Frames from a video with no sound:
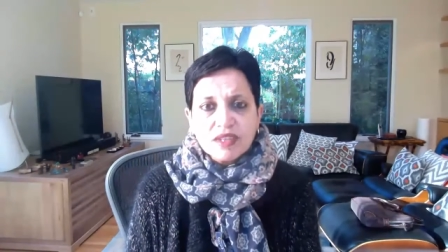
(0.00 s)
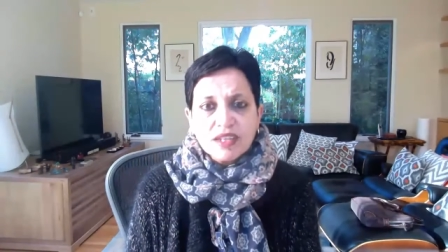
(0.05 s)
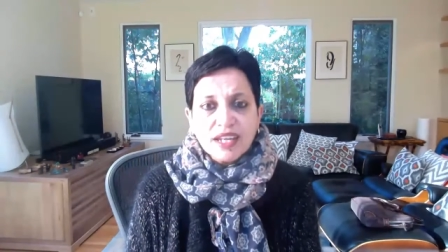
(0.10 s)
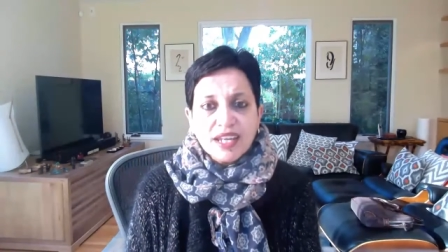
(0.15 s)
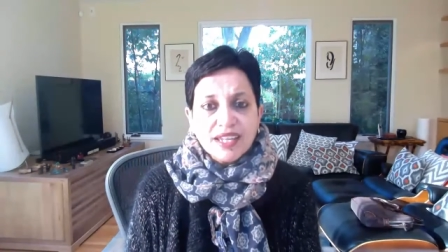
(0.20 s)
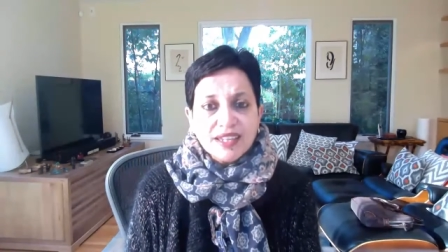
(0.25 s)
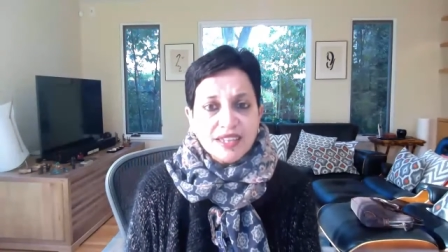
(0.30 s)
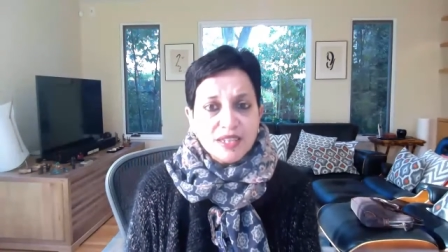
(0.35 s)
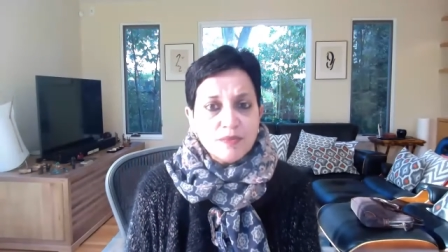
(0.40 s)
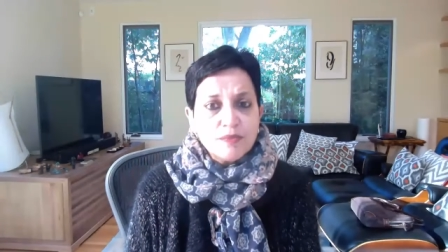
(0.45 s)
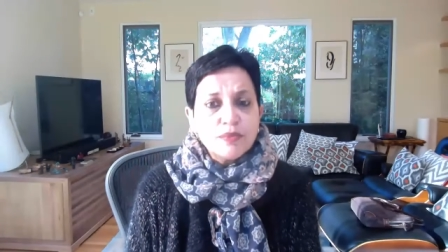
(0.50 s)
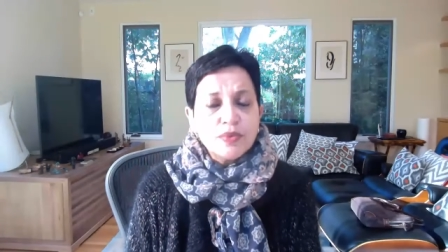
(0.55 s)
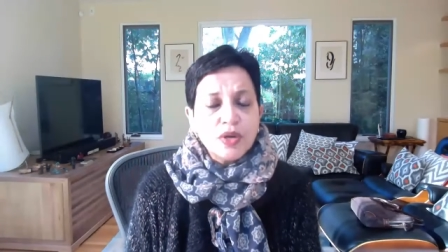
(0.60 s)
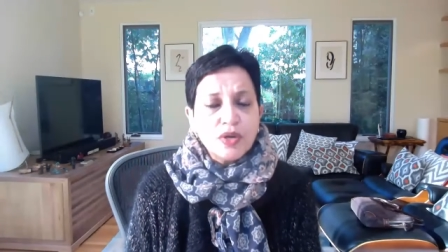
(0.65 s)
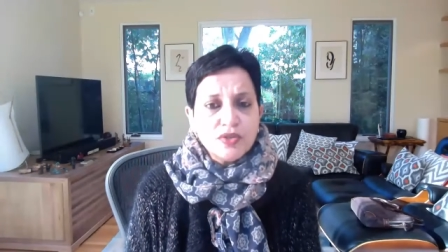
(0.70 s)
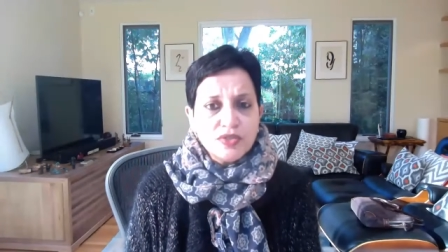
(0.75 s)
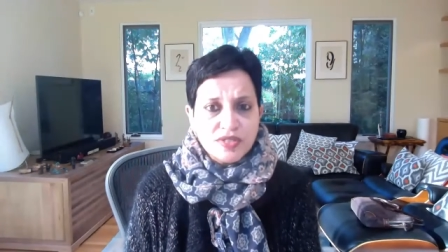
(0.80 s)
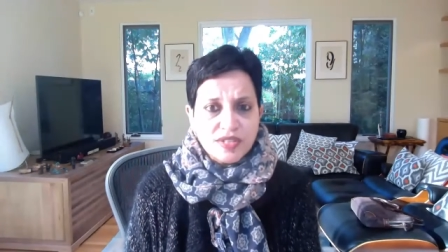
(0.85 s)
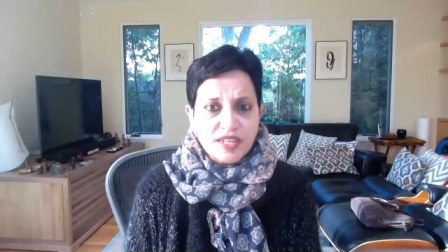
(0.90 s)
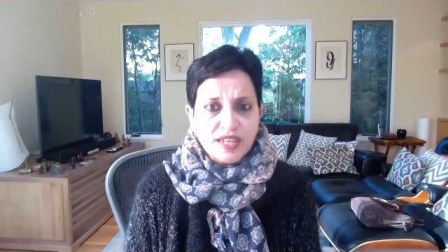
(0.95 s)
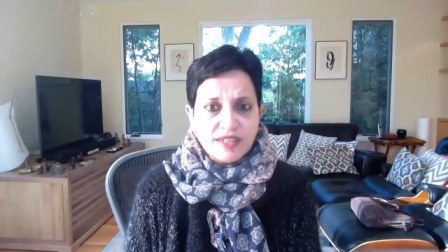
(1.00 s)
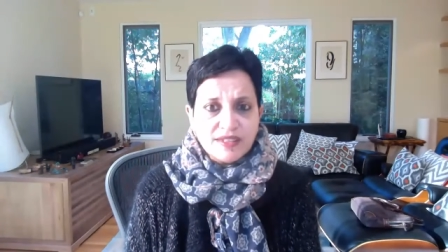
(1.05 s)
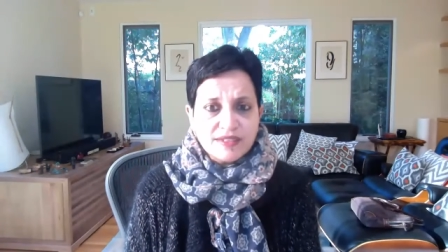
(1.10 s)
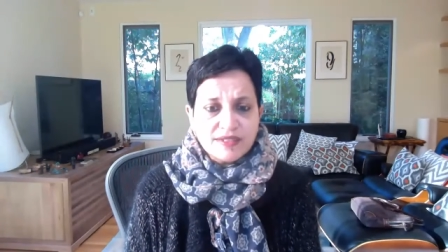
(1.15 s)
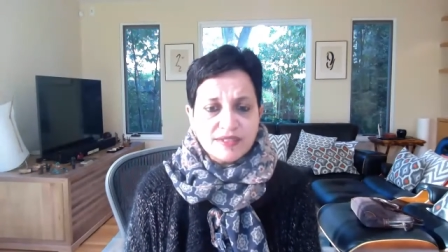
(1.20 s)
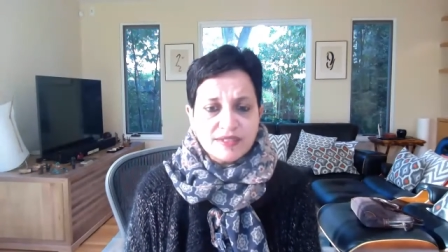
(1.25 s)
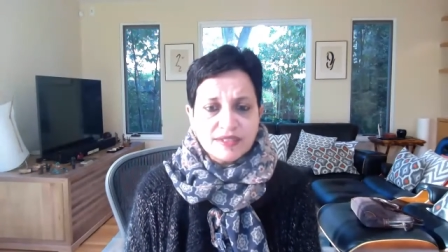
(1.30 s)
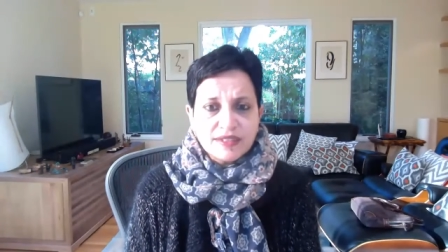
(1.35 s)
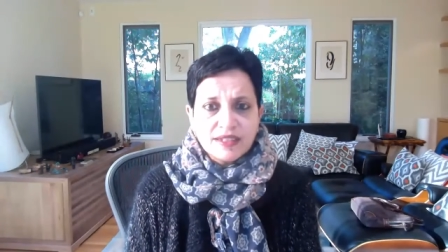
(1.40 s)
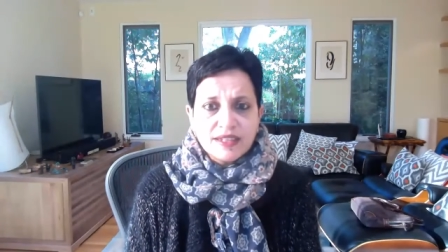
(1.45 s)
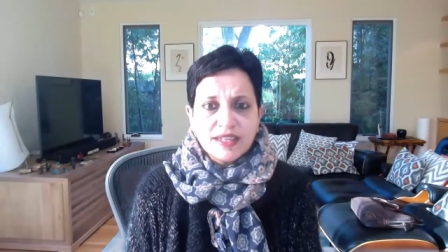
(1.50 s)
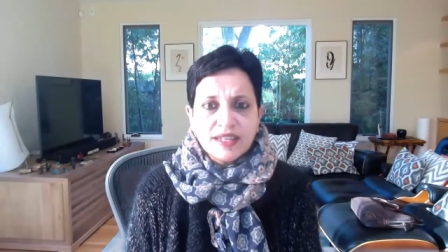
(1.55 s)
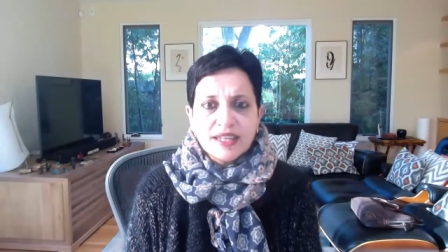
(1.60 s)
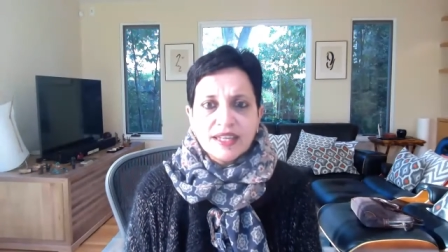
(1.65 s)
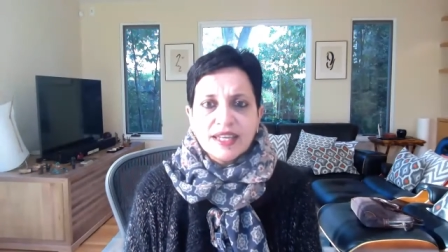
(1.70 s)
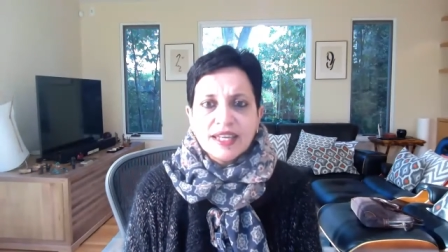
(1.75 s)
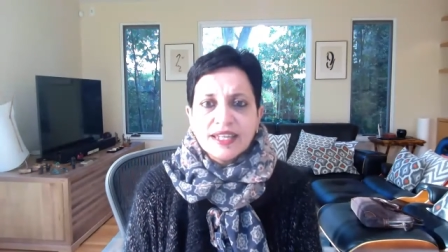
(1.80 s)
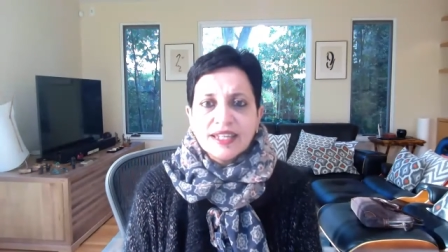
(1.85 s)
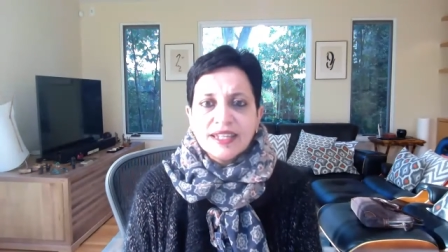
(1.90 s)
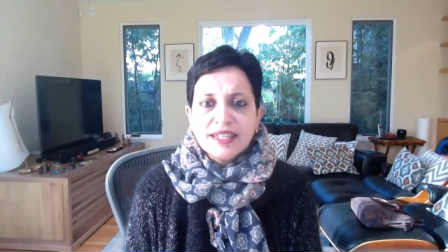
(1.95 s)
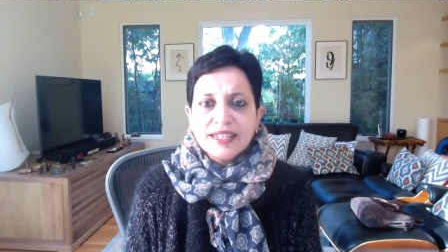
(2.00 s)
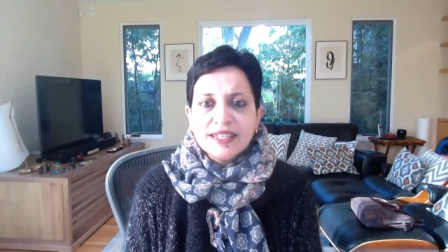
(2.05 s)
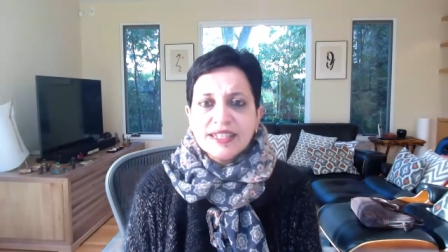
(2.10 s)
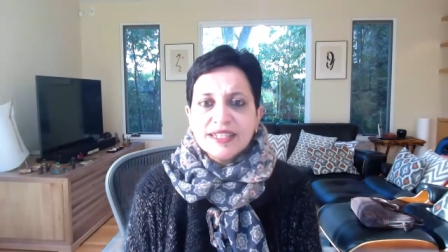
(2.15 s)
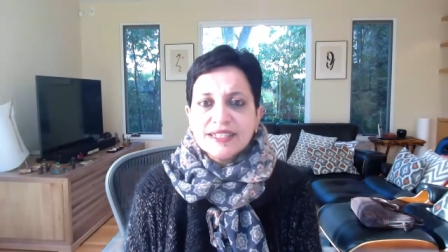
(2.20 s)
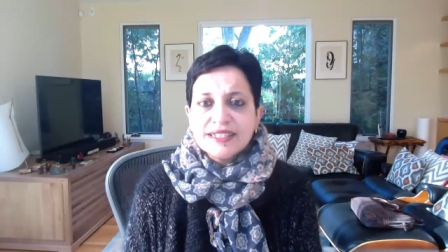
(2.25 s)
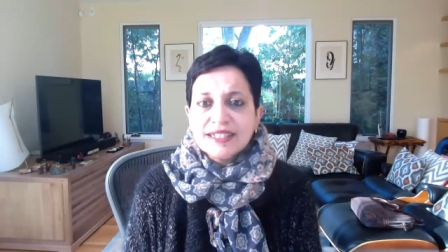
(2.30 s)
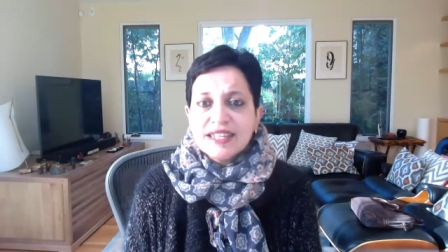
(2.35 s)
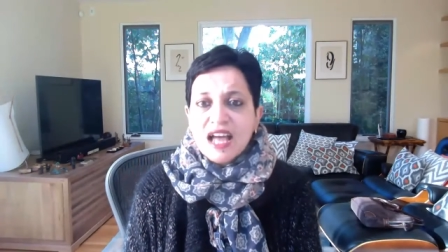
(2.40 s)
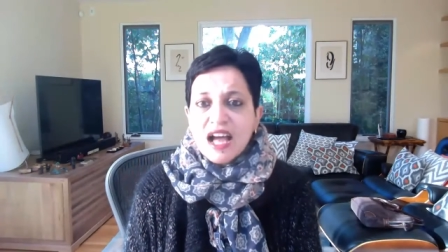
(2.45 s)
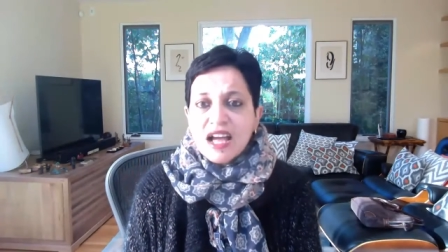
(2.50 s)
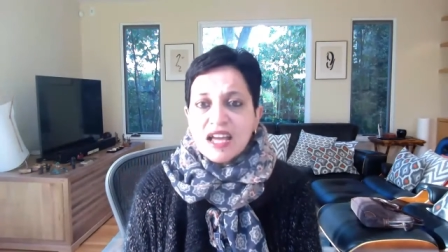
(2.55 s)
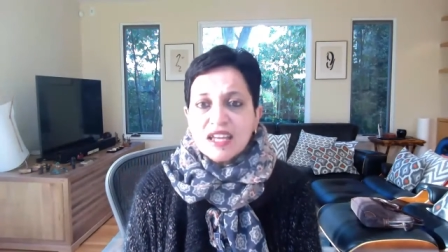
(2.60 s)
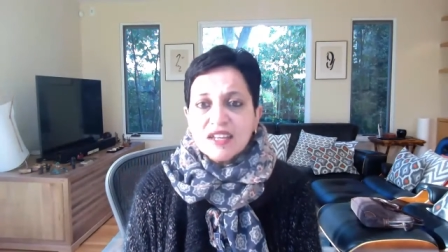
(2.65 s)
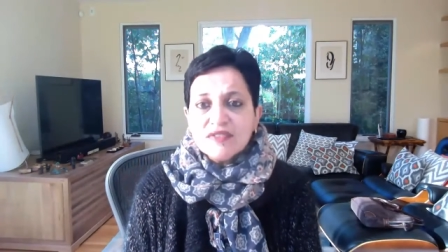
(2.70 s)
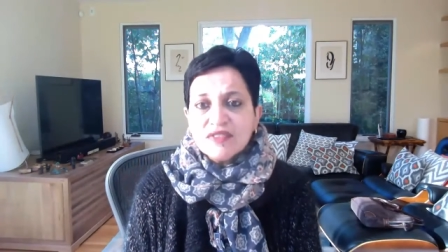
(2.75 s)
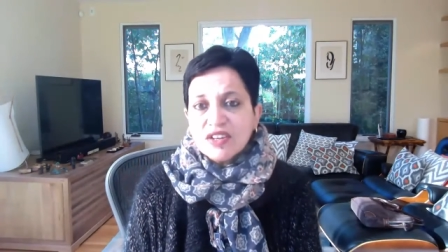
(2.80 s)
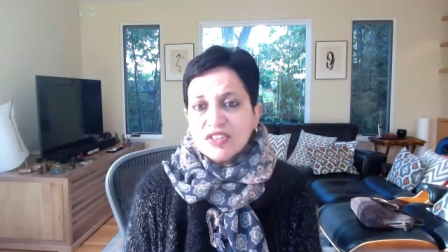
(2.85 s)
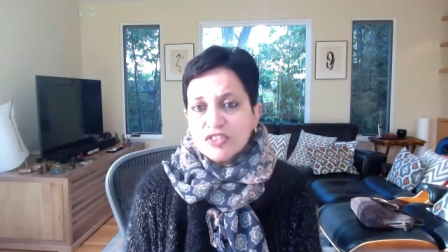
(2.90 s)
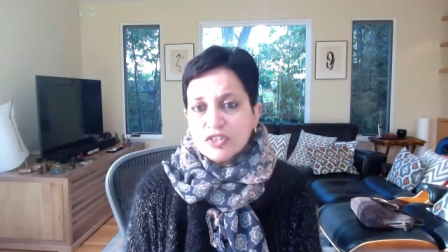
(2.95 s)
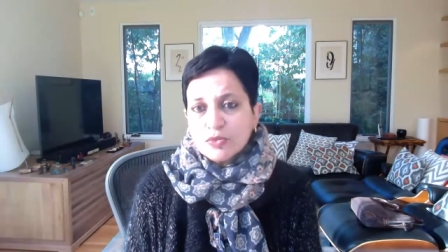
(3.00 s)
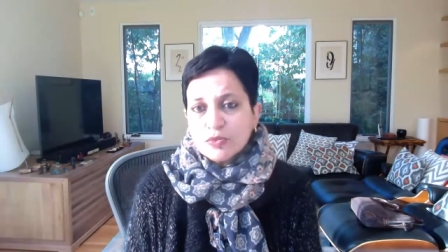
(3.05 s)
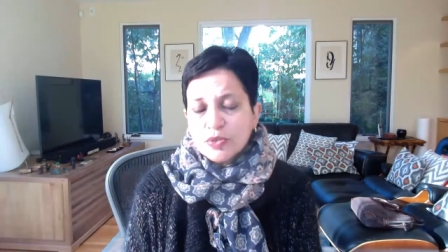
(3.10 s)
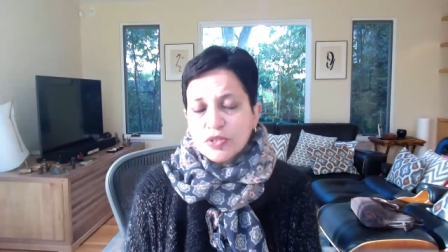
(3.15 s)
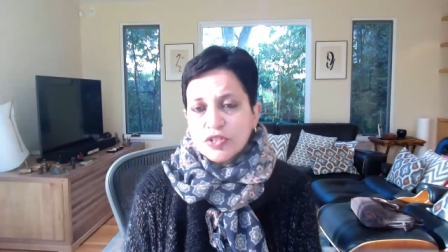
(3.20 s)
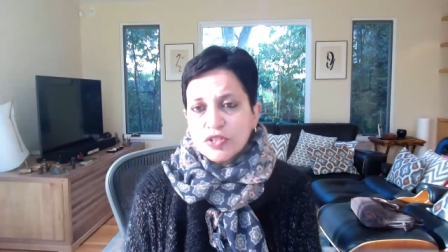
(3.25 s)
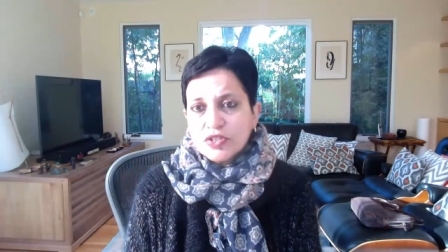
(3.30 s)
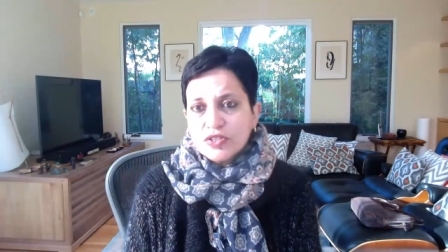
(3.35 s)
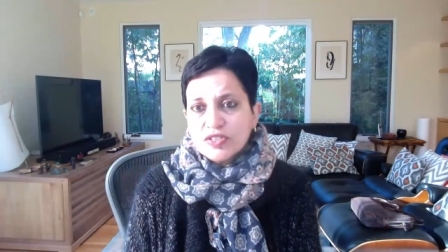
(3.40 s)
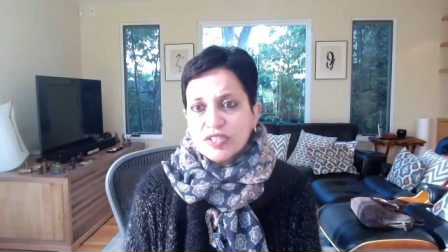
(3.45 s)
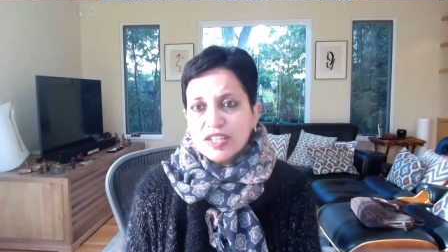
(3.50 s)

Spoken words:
In the process, these naive entrepreneurs